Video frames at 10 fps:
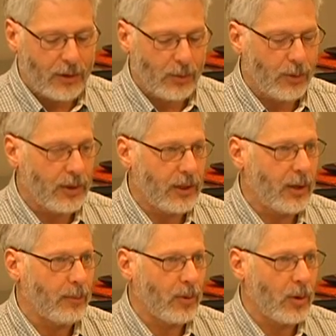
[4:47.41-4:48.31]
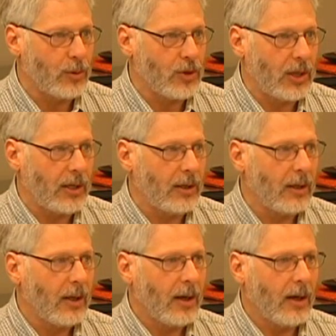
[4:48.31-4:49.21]
You're really approaching
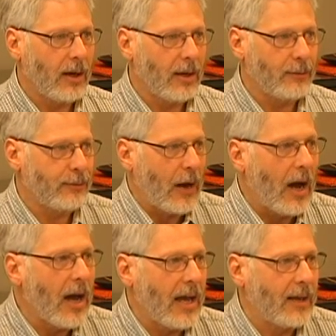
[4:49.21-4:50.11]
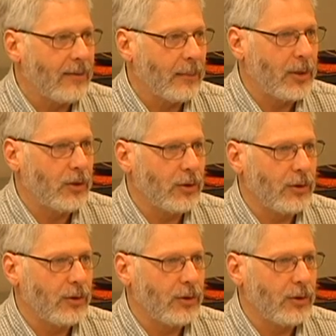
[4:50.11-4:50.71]
5. I mean,